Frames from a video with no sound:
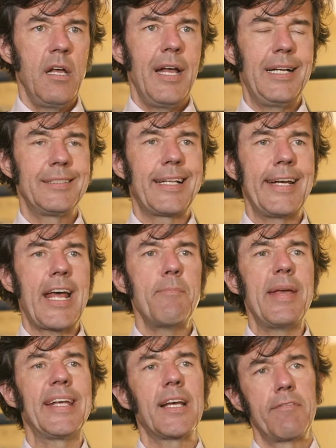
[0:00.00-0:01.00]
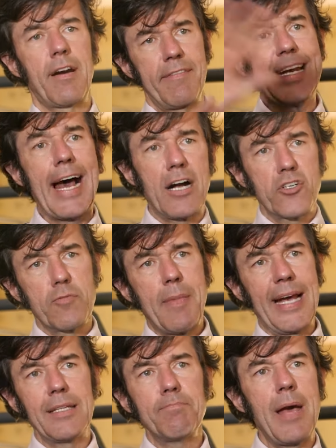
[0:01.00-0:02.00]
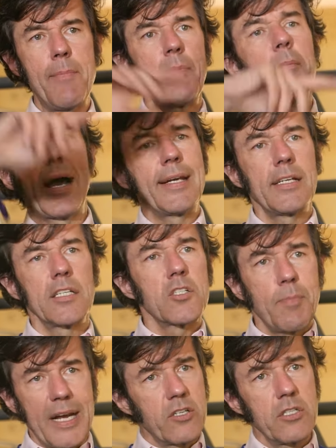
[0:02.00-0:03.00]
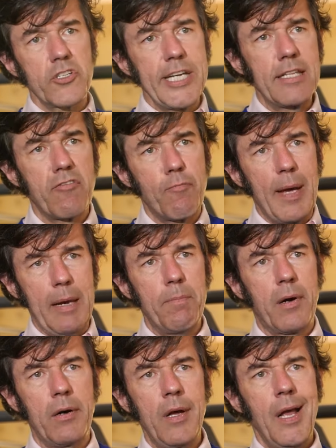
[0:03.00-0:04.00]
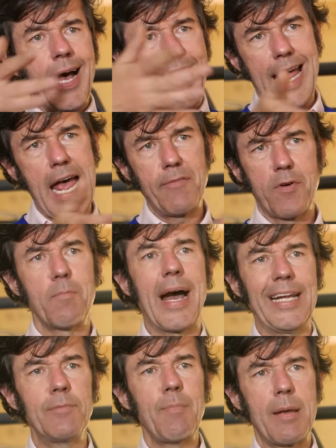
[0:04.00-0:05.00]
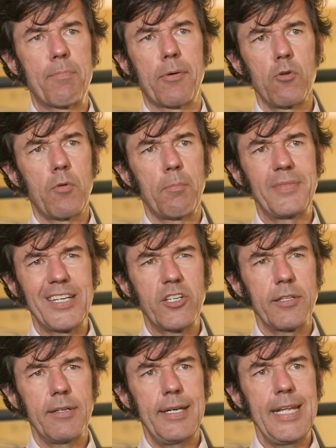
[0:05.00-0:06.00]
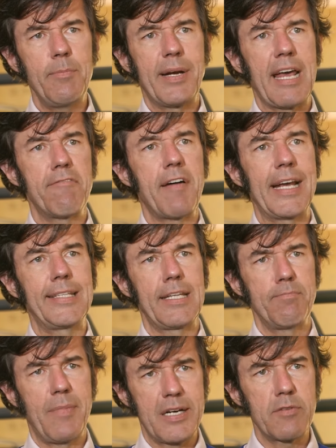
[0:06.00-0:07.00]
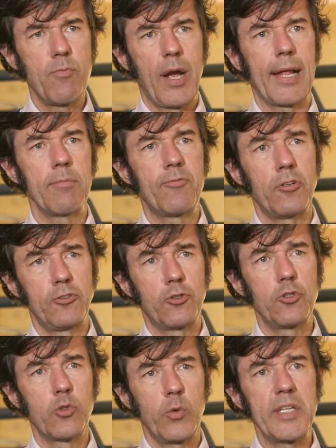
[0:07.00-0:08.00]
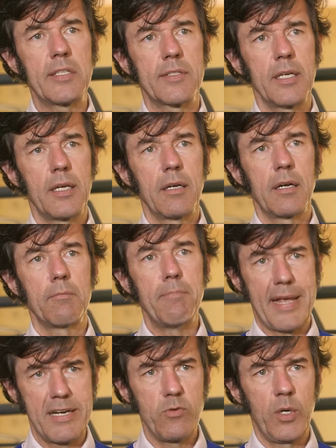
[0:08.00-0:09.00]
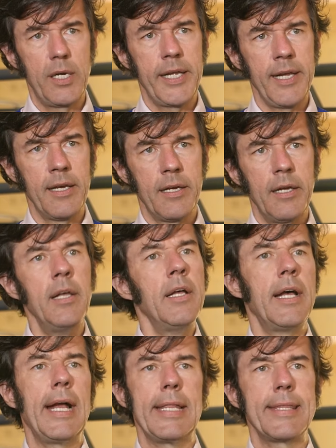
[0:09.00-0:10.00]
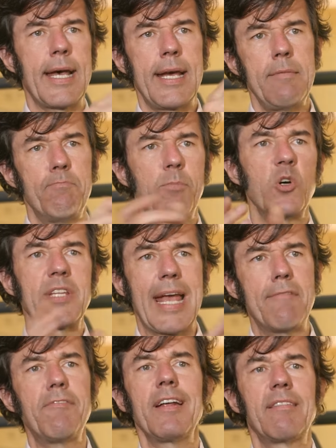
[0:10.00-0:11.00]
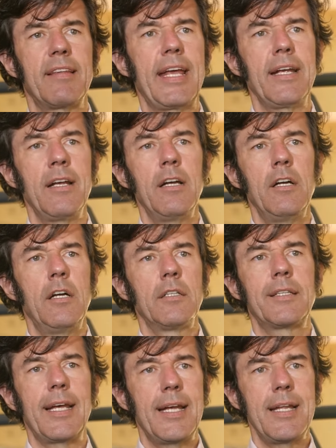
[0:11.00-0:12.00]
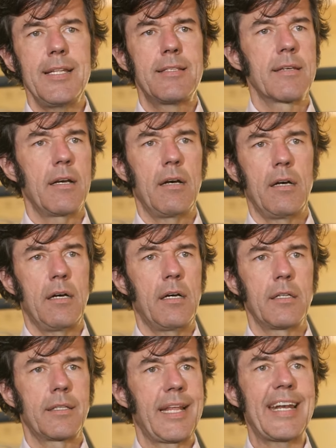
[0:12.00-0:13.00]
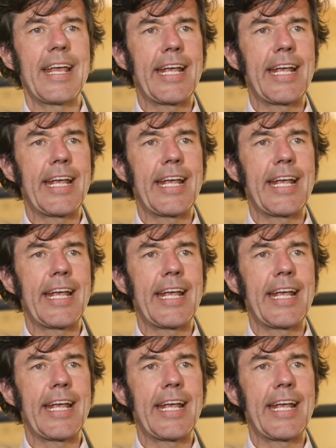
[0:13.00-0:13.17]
And then I make a very large mind map. I buy a special sheet of paper. I have a mind map program digitally, but I find it much more helpful to do it manually. And I put everything that I